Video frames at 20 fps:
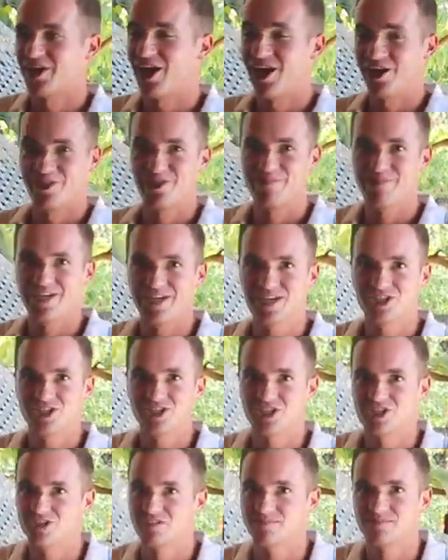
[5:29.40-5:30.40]
on the
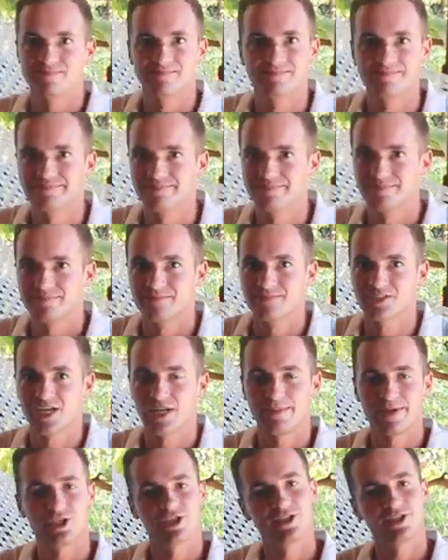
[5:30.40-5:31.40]
beach. Did I
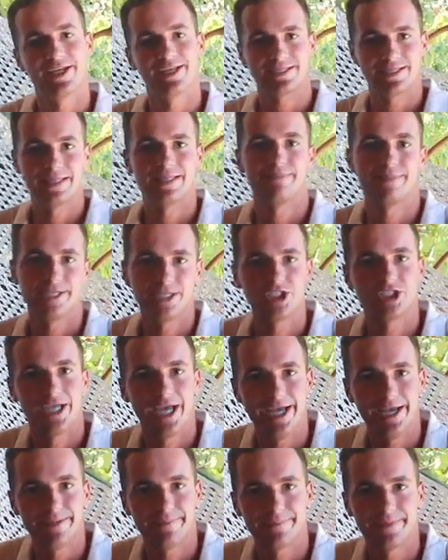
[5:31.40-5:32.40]
mention that it's on the beach
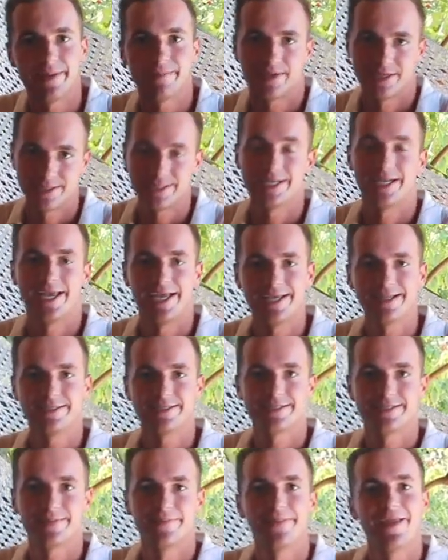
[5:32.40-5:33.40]
yet? Yep, because it
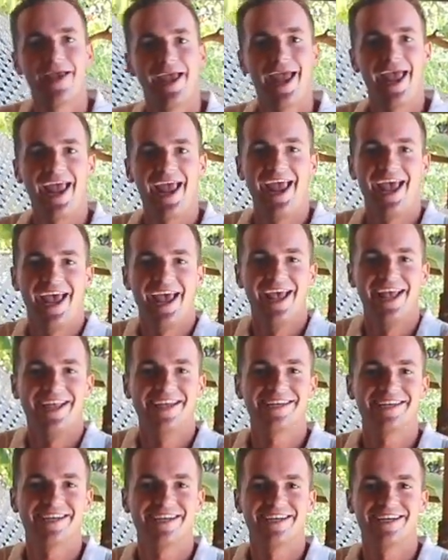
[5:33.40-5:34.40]
is.
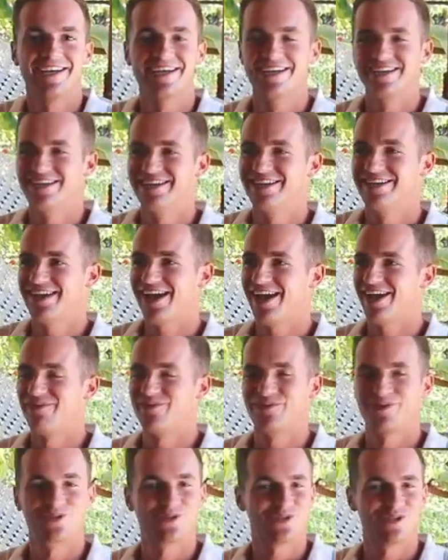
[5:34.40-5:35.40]
And yeah, if
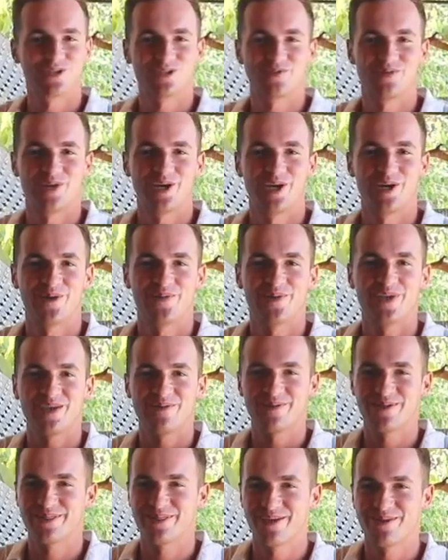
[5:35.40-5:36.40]
you enjoyed this video,
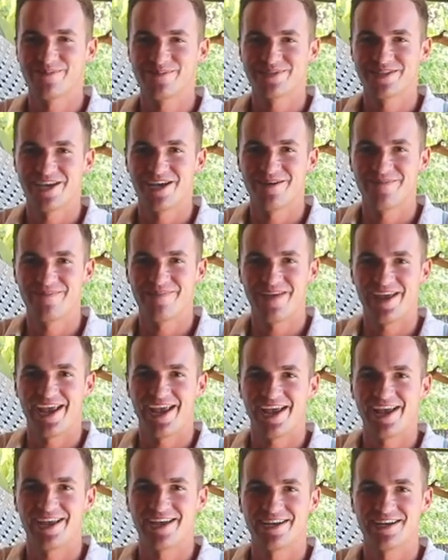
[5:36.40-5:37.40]
give it a thumbs up
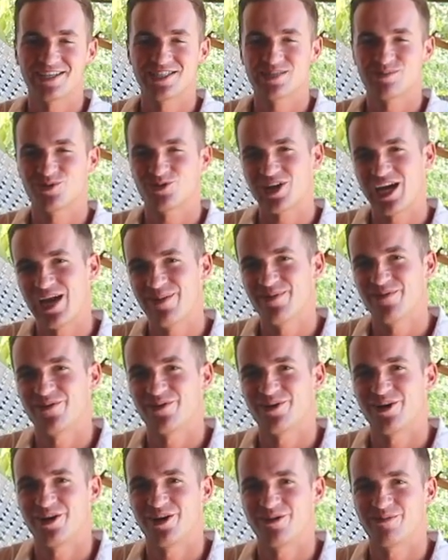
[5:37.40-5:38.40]
and subscribe if
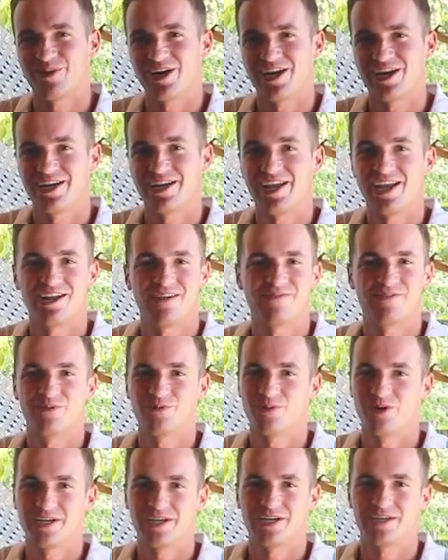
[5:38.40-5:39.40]
you're not already, and if you
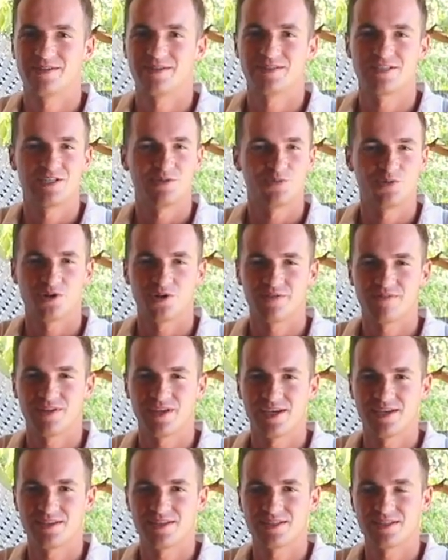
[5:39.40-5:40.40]
want to see more of
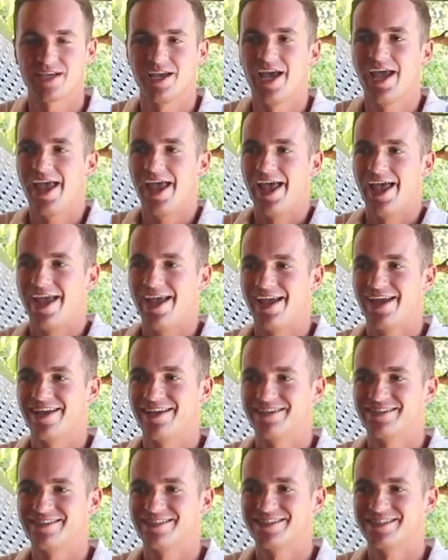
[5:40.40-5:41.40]
this.
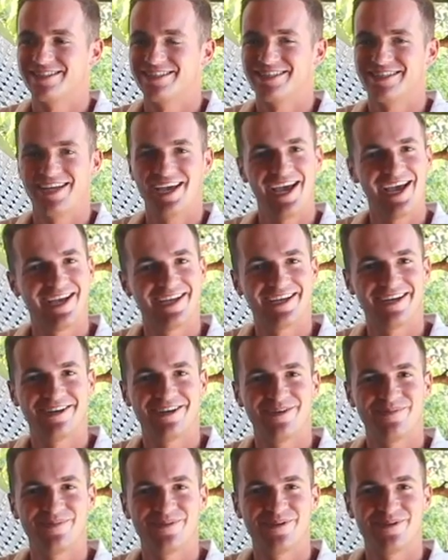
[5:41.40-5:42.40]
And yeah,
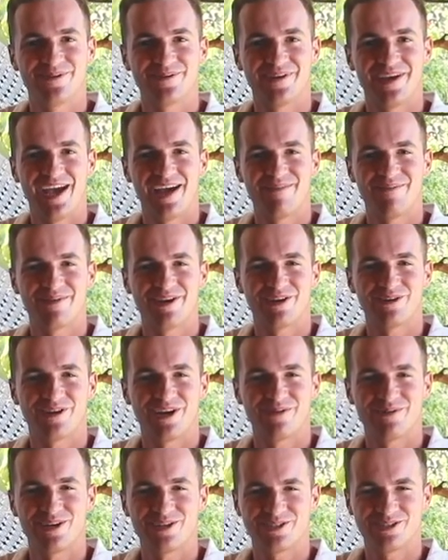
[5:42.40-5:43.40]
hope you have a
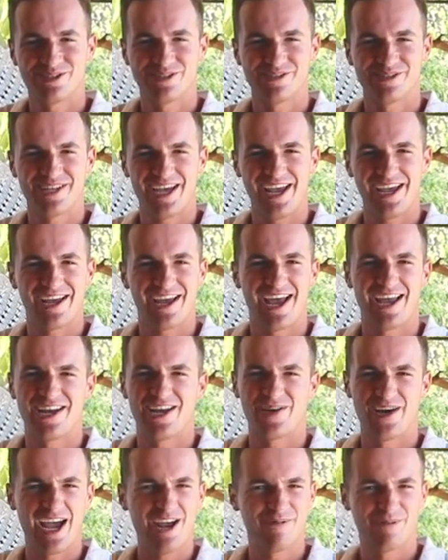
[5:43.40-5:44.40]
great rest of your day. I
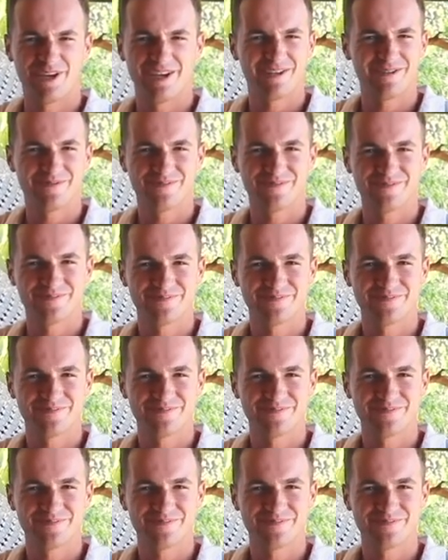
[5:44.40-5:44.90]
know I will.